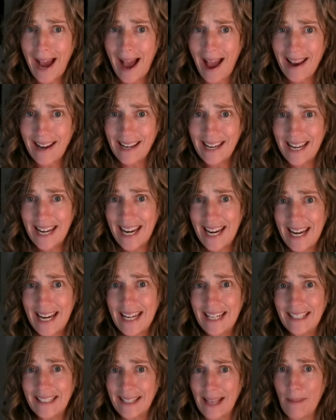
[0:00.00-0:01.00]
I
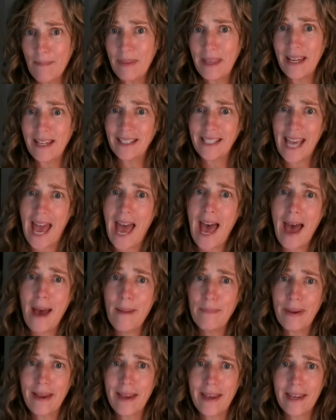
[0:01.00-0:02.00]
need something to
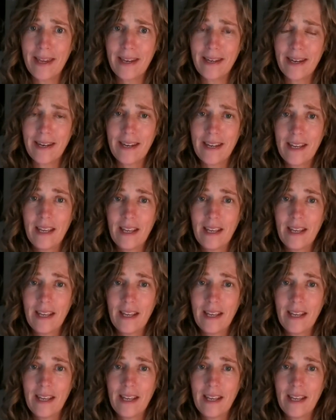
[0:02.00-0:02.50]
happen.